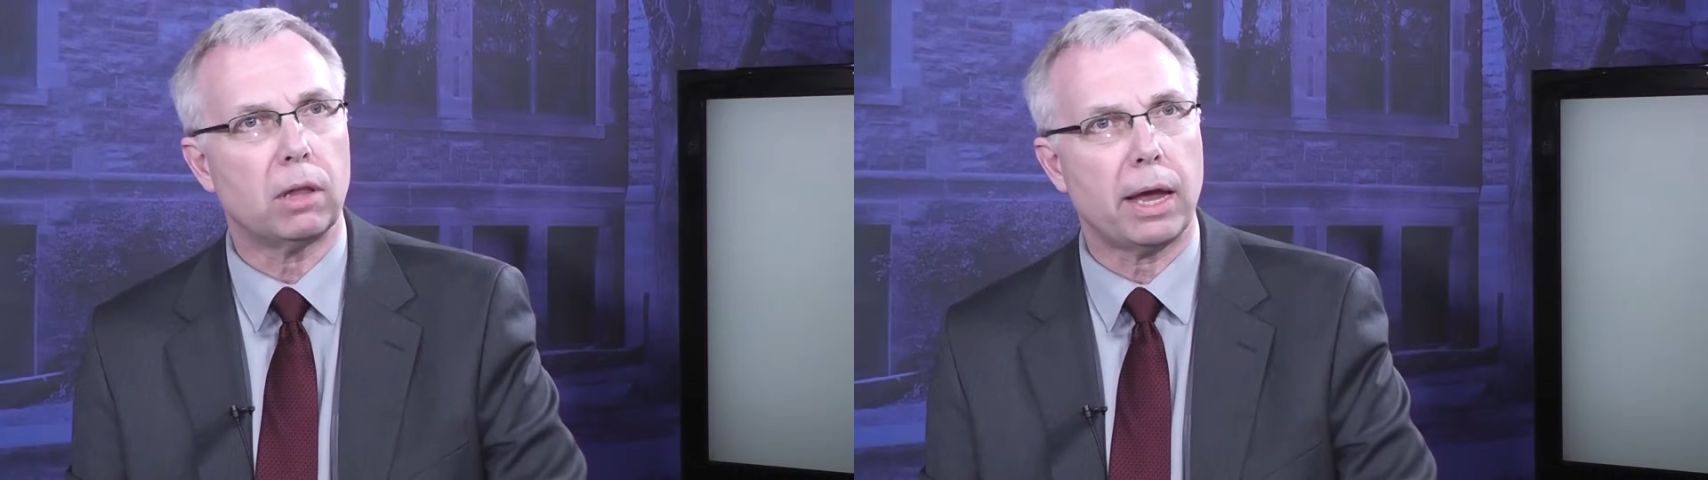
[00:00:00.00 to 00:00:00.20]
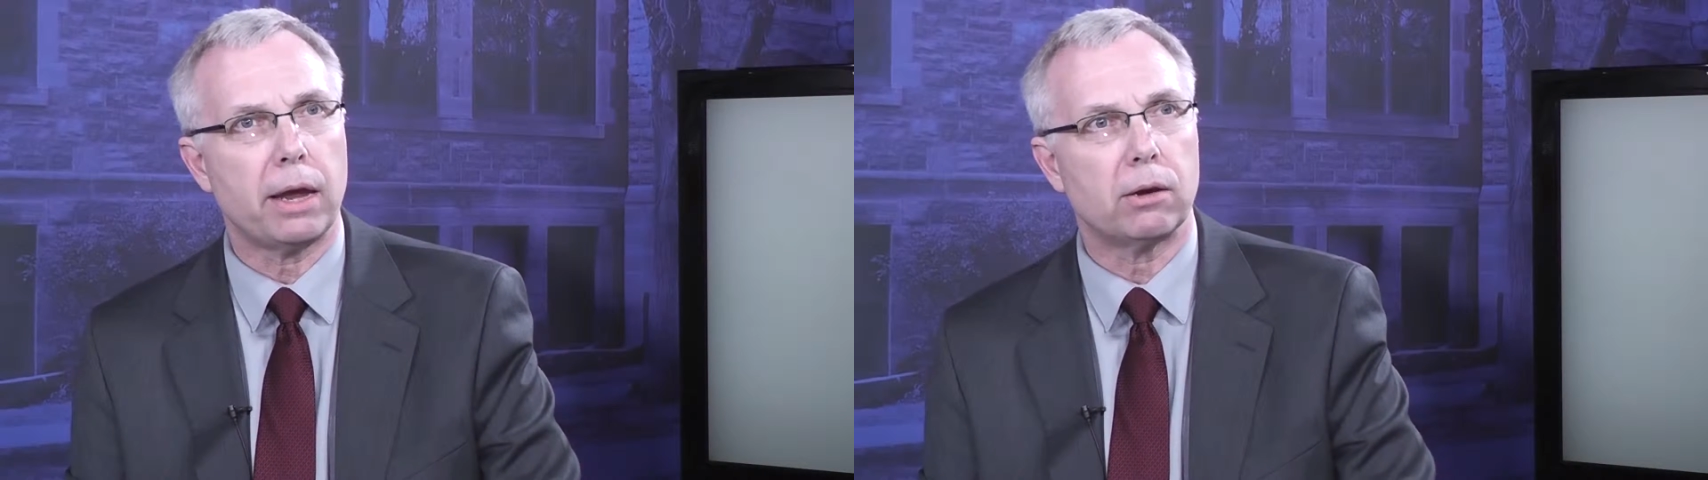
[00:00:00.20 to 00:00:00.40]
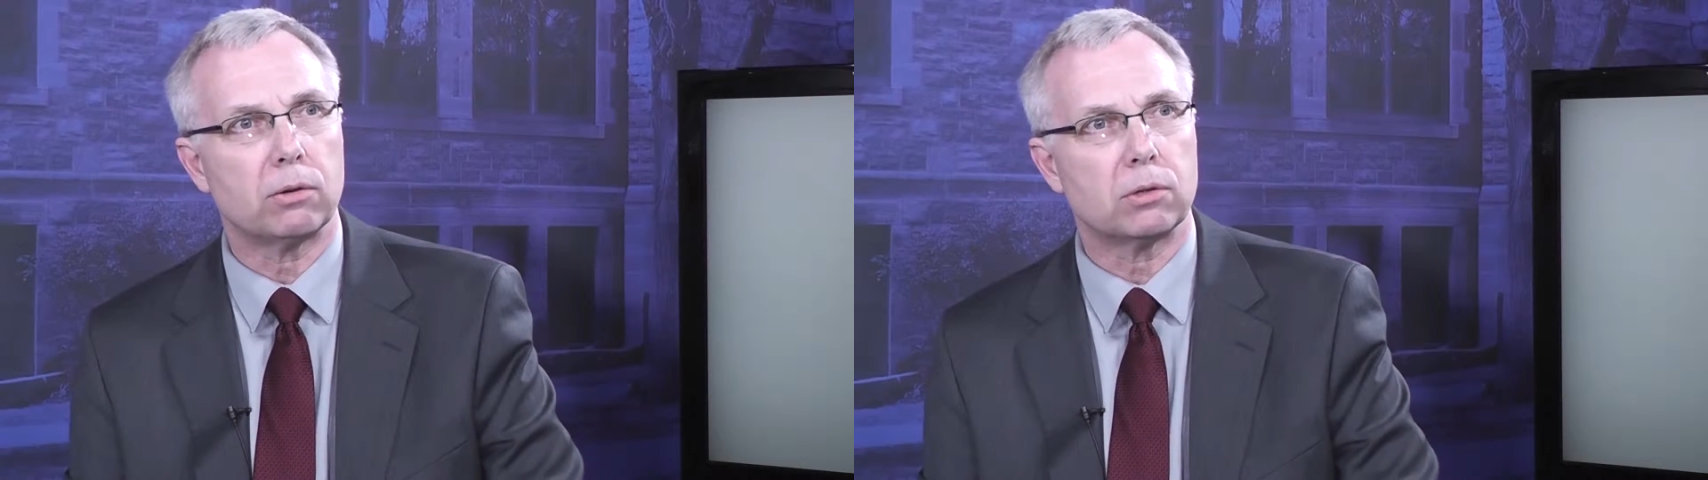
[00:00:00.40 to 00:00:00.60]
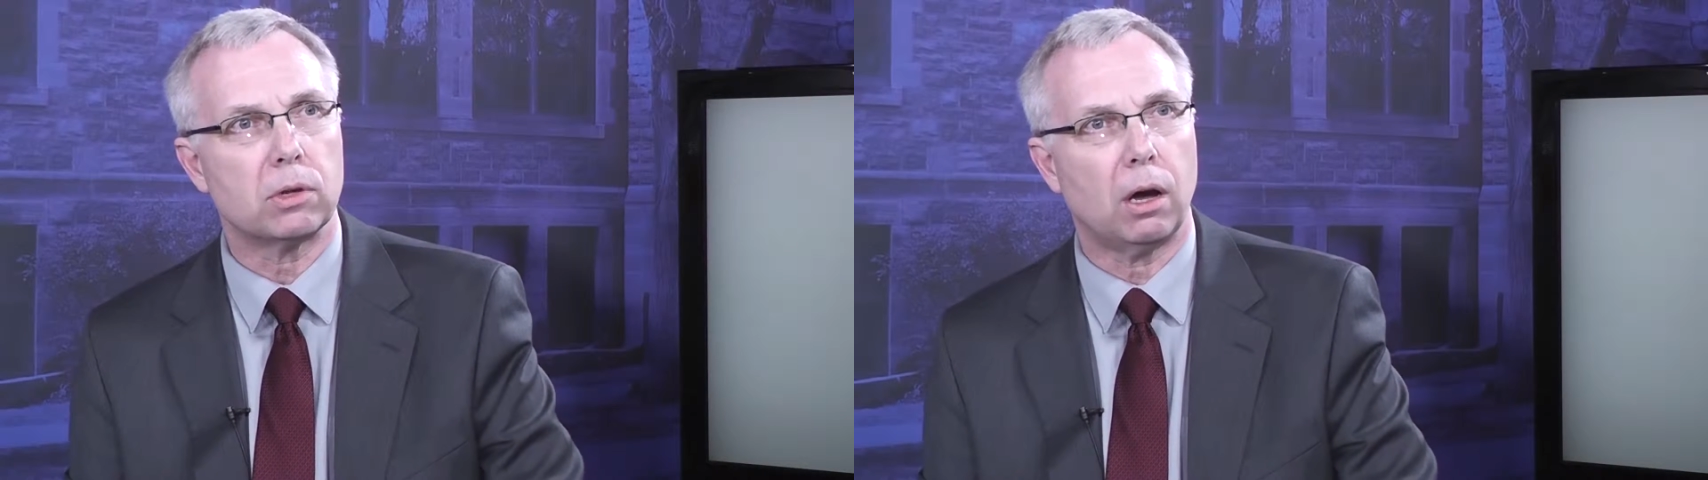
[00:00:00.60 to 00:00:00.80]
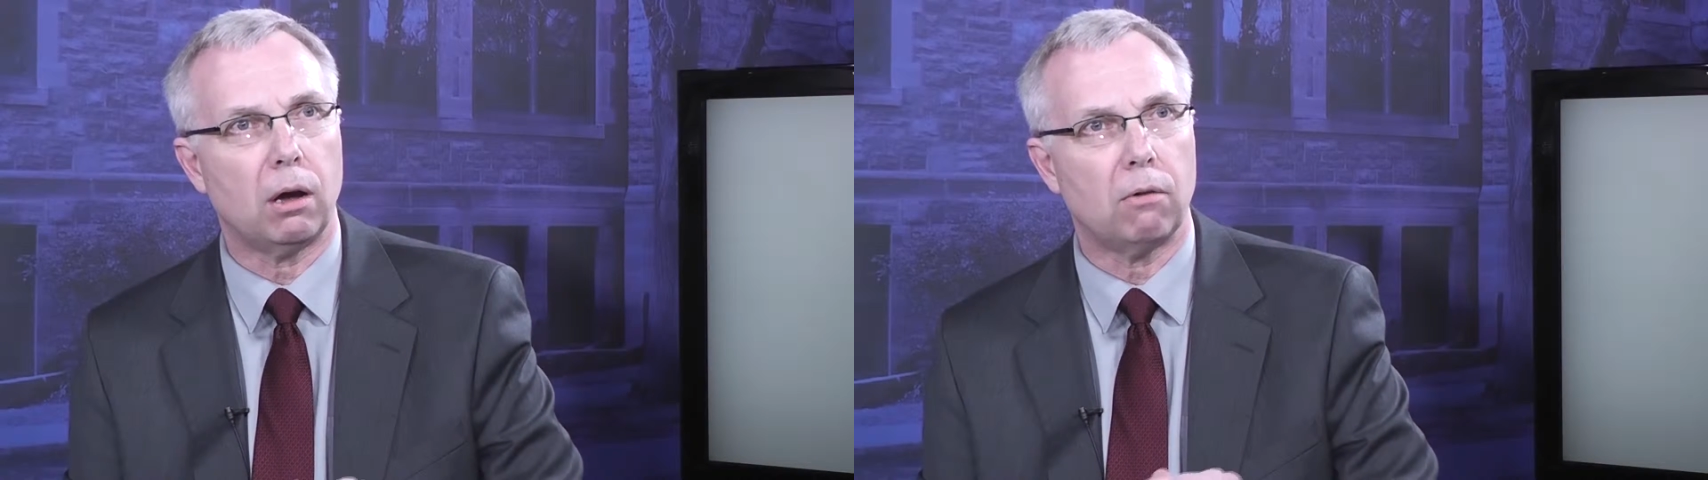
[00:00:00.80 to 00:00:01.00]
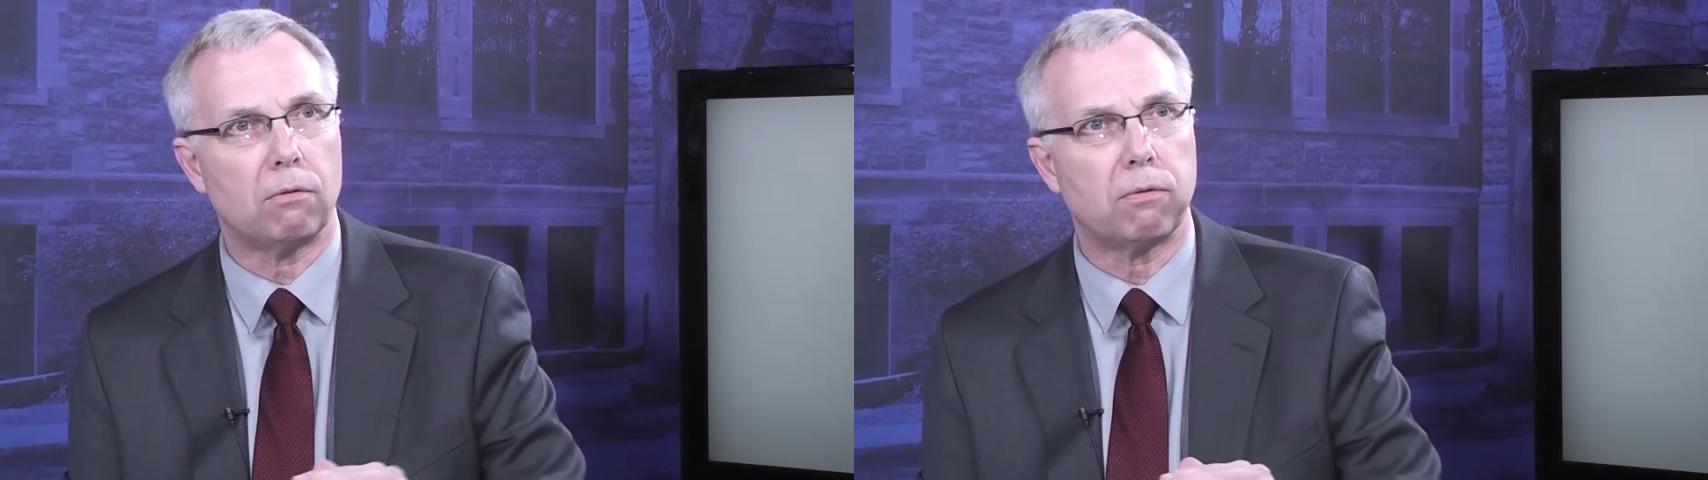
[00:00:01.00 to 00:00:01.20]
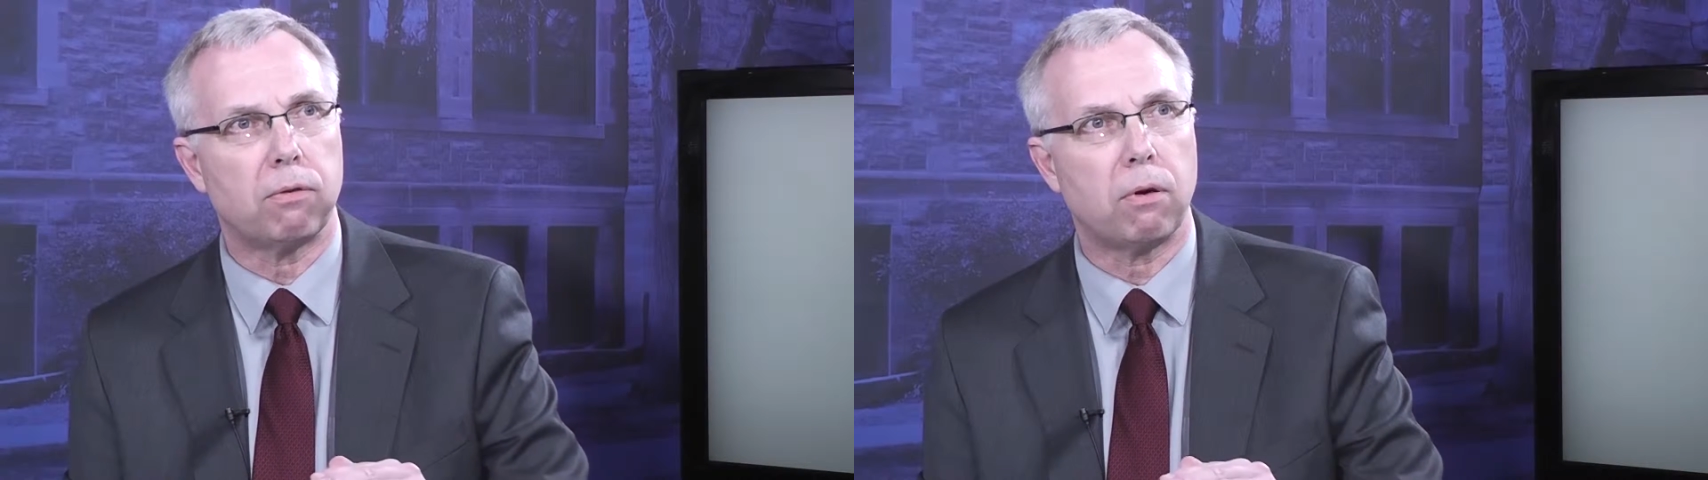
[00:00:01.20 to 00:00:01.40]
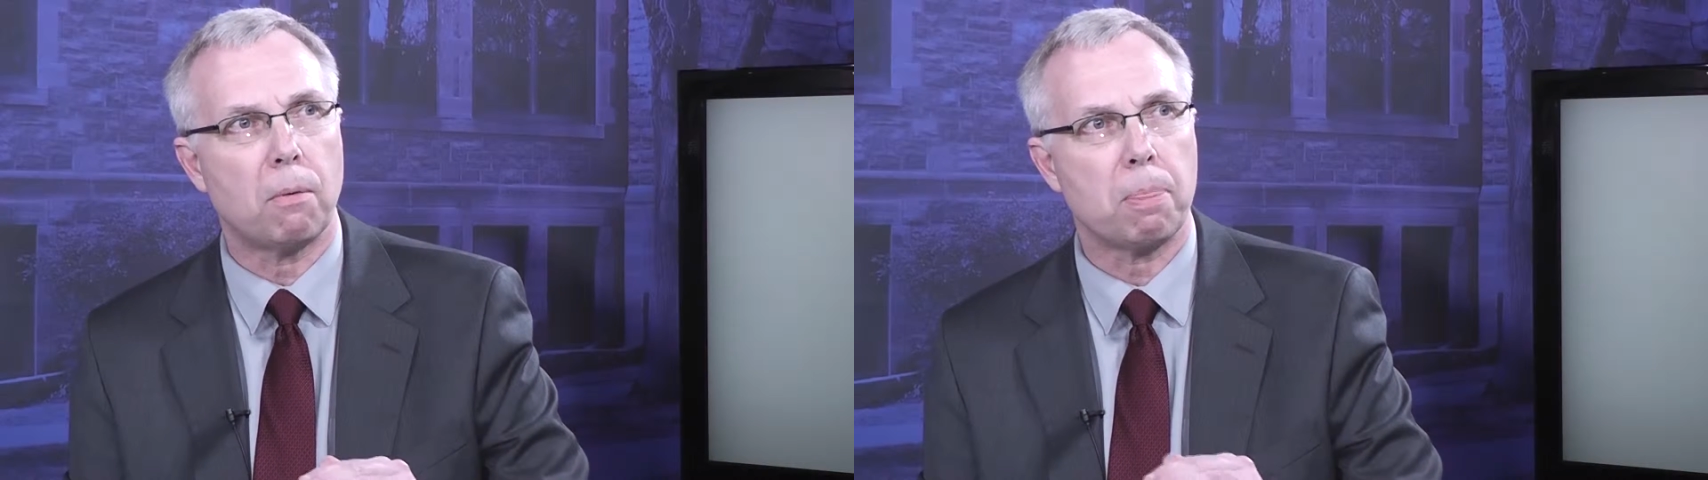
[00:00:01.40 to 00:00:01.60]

layers of